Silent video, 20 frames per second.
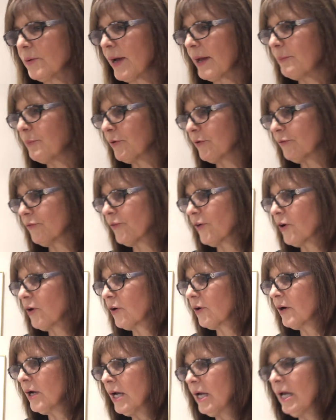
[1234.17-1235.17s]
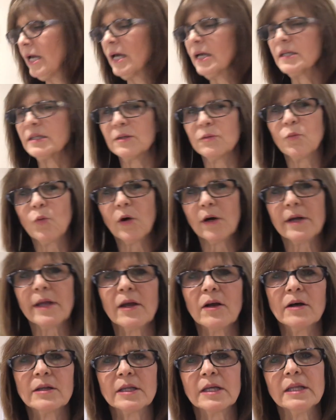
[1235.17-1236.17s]
I prefer the working
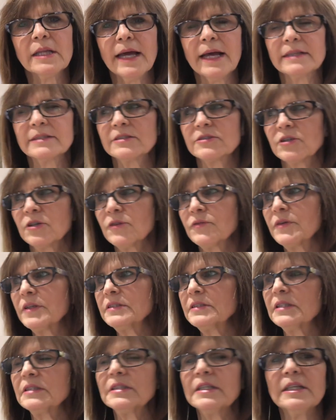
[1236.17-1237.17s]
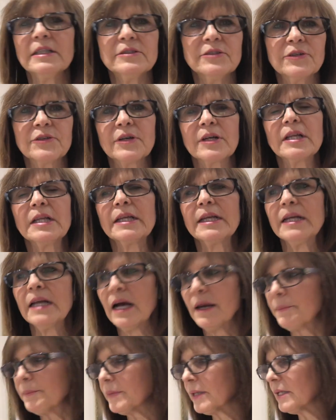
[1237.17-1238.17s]
on the glass surface. It's easier to clean
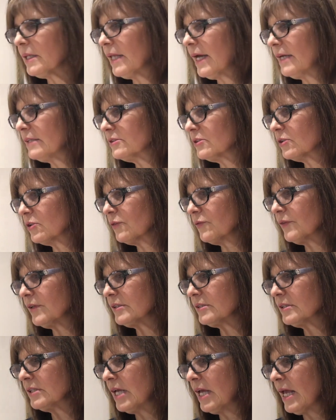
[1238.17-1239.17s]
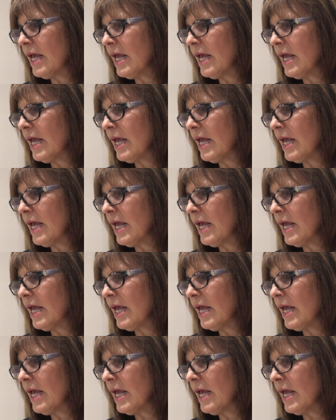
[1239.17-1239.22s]
up the glass surface.